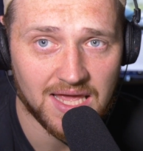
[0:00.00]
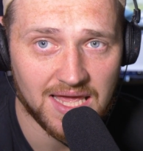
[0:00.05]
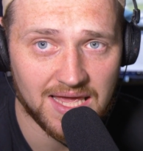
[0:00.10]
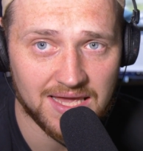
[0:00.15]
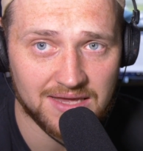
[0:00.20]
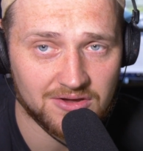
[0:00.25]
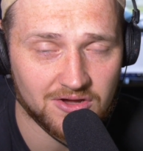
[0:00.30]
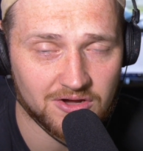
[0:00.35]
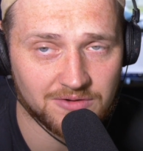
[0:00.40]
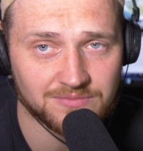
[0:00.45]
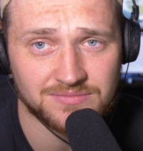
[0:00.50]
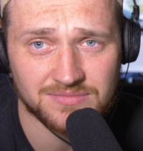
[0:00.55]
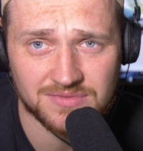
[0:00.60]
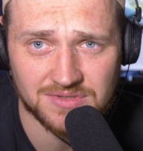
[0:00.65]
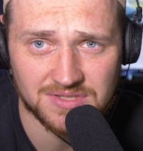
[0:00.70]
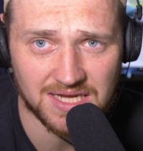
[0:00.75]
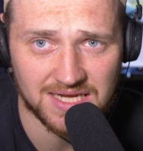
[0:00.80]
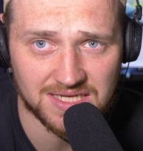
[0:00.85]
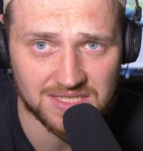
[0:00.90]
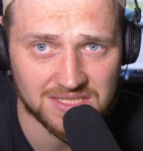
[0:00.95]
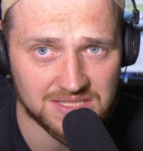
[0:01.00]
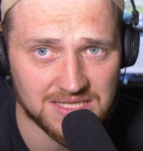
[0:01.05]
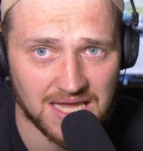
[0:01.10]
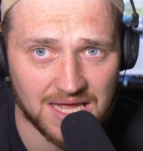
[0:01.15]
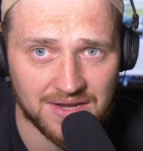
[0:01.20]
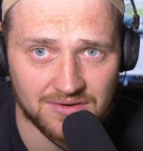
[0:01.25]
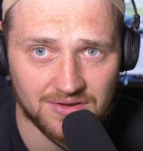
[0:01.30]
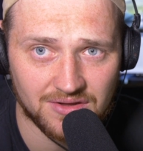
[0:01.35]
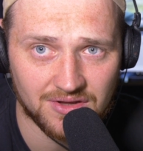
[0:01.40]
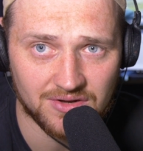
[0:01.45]
it comes as
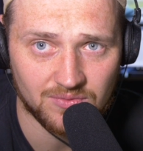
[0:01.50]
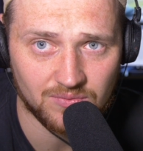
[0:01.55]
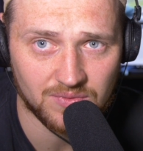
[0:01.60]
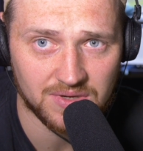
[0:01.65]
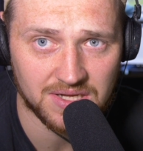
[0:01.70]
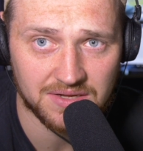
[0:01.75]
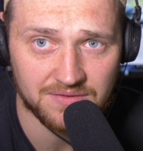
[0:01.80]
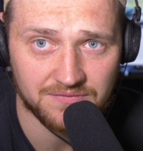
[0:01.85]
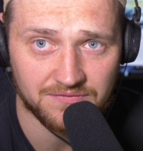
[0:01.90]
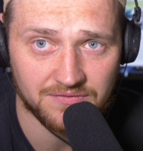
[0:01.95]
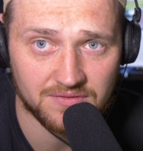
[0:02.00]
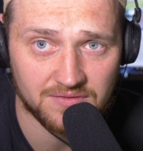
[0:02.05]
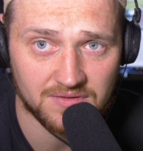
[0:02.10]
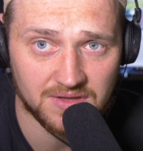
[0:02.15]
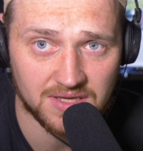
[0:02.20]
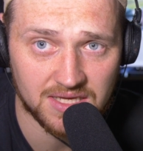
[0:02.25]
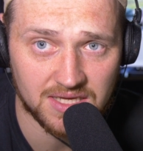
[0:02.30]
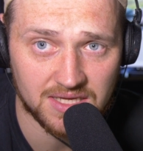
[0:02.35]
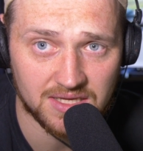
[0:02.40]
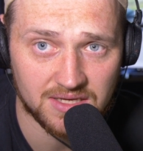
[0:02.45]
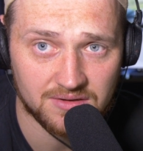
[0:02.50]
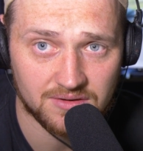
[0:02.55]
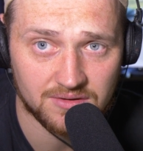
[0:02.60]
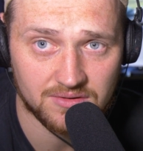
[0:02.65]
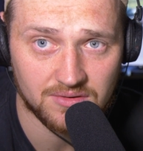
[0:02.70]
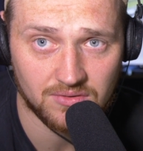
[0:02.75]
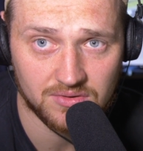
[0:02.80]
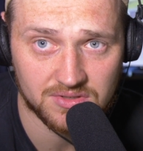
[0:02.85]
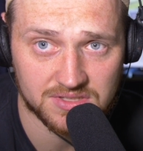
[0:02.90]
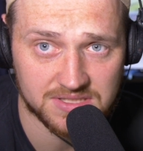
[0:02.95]
standard with the
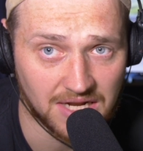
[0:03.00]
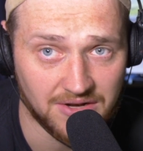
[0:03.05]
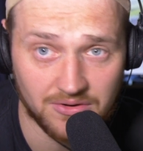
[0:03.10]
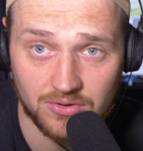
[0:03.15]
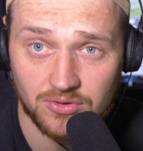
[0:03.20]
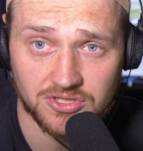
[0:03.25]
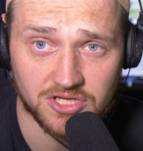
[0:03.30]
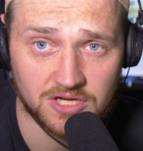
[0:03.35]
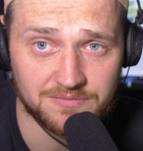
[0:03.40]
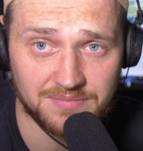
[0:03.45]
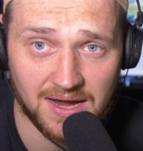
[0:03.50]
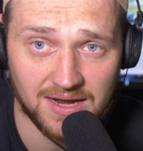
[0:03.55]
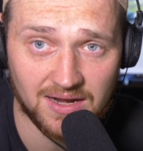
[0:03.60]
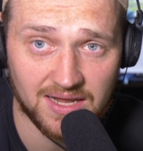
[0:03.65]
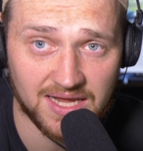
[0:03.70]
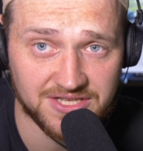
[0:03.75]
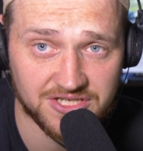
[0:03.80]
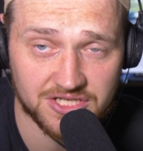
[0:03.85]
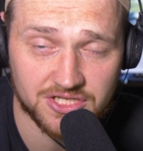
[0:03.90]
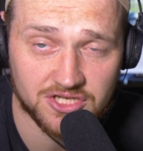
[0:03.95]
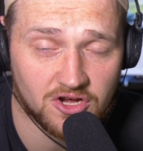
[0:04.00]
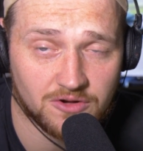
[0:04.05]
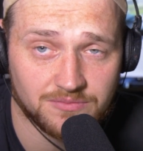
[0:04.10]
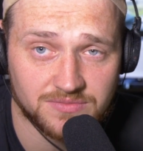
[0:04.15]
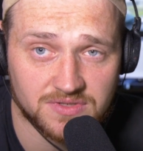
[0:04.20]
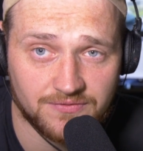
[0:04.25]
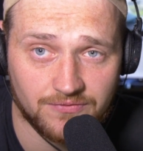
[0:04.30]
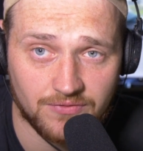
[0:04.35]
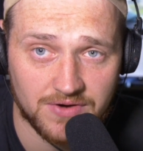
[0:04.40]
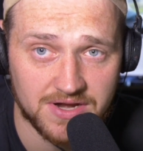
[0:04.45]
standard autopilot. It just
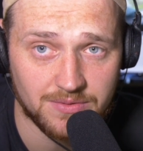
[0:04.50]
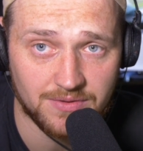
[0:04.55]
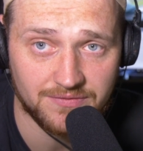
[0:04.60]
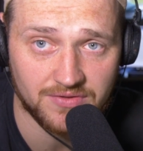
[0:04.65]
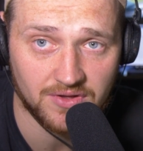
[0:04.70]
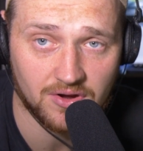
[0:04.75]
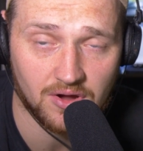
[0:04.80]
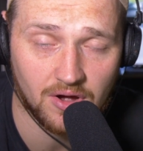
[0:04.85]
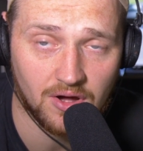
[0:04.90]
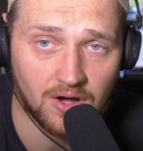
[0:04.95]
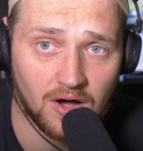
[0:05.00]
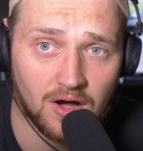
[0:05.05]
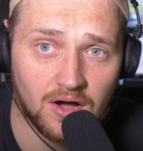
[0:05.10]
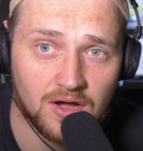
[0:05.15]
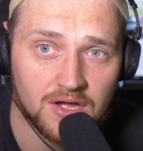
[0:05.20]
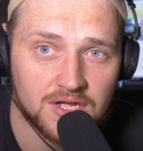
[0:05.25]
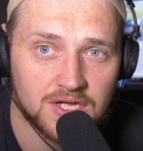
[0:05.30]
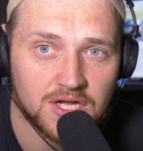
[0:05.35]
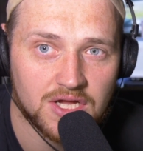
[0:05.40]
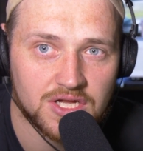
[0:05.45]
comes free with the car.